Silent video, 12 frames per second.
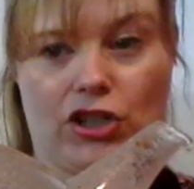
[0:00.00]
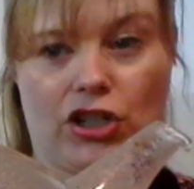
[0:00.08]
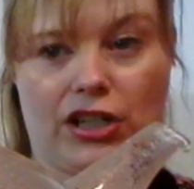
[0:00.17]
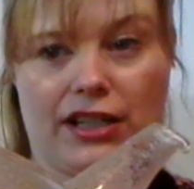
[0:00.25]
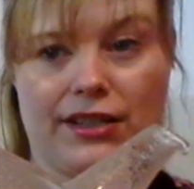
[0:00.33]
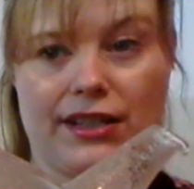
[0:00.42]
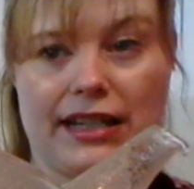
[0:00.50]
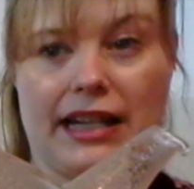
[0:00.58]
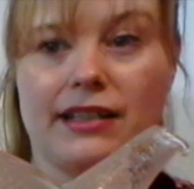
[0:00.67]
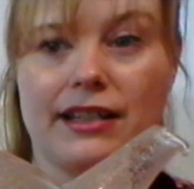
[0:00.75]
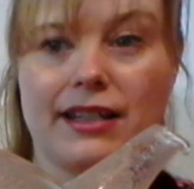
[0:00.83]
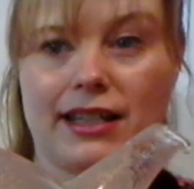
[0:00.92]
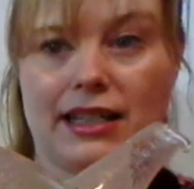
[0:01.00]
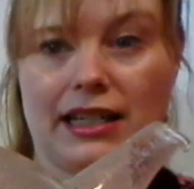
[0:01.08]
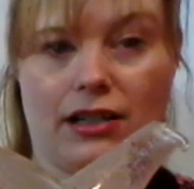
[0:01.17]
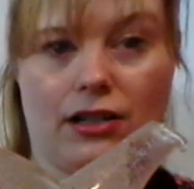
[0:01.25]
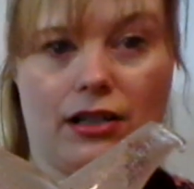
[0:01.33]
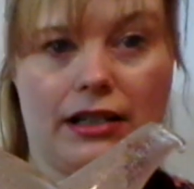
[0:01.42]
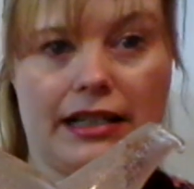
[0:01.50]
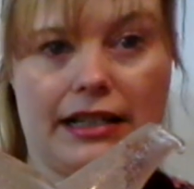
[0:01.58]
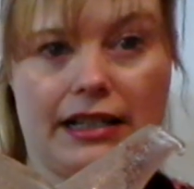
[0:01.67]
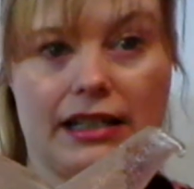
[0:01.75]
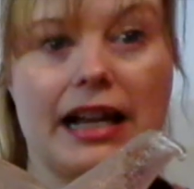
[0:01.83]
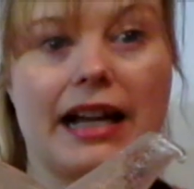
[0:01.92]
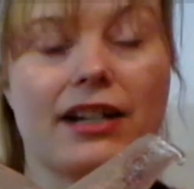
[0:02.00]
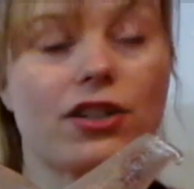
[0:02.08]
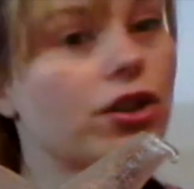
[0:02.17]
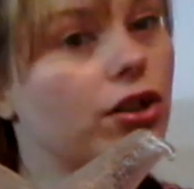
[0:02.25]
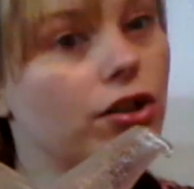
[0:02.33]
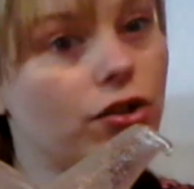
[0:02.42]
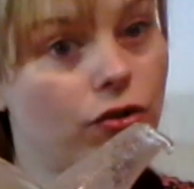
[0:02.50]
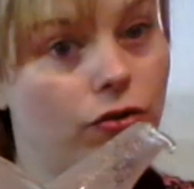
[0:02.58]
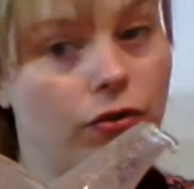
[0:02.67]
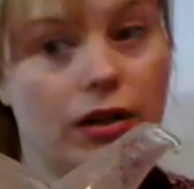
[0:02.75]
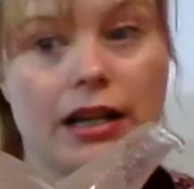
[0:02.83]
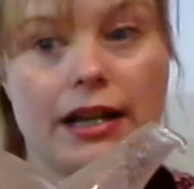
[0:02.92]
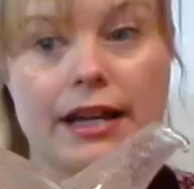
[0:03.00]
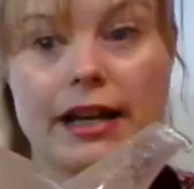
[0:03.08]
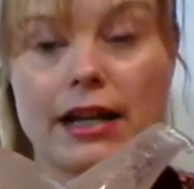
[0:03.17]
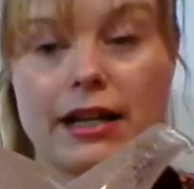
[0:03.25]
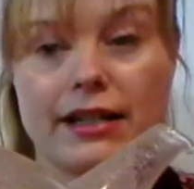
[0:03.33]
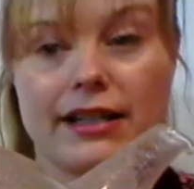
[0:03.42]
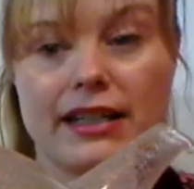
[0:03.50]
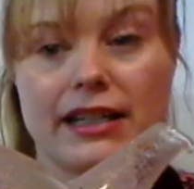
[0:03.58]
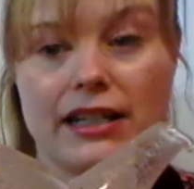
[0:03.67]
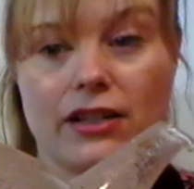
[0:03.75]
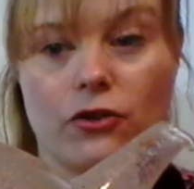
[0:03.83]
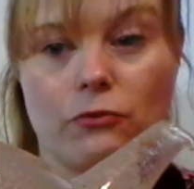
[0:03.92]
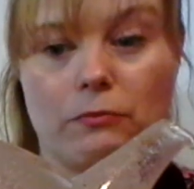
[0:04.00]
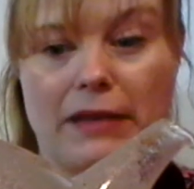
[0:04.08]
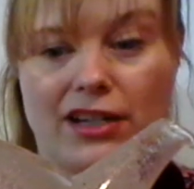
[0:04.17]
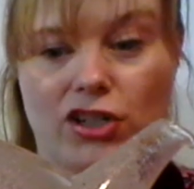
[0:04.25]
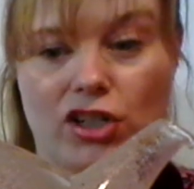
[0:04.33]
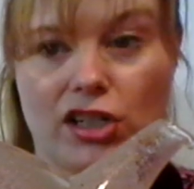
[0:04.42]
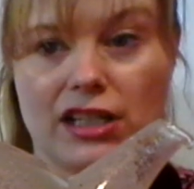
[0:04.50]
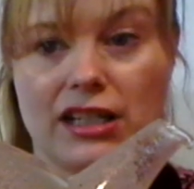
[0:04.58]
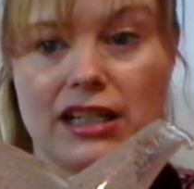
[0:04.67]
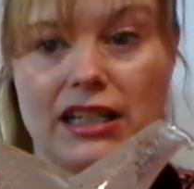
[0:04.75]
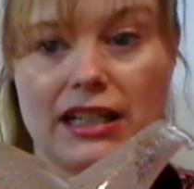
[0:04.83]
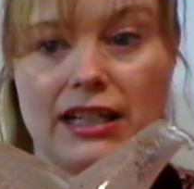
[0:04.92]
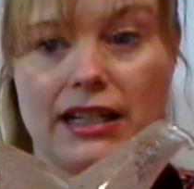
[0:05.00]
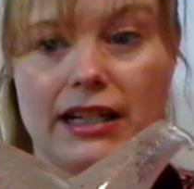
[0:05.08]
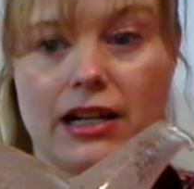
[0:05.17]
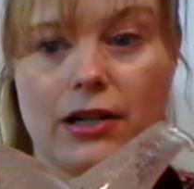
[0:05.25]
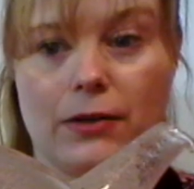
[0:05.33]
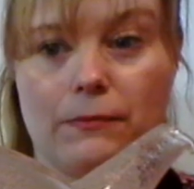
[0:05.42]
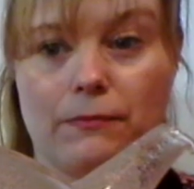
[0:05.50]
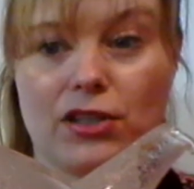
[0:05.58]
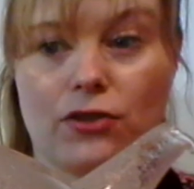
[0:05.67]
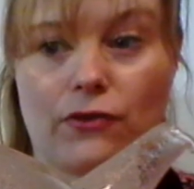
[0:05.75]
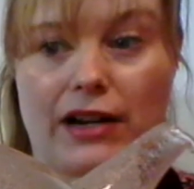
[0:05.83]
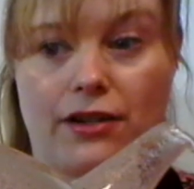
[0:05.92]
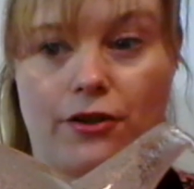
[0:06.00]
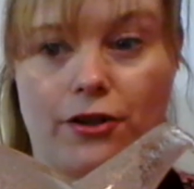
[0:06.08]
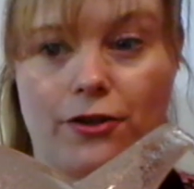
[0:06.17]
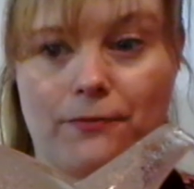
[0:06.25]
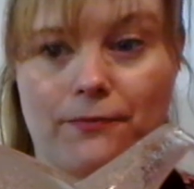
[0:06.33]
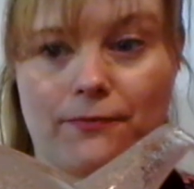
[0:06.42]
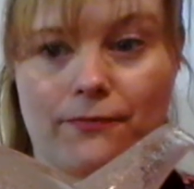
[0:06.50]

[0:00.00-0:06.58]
which is stainless steel and attached to a steel mesh tea um, strainer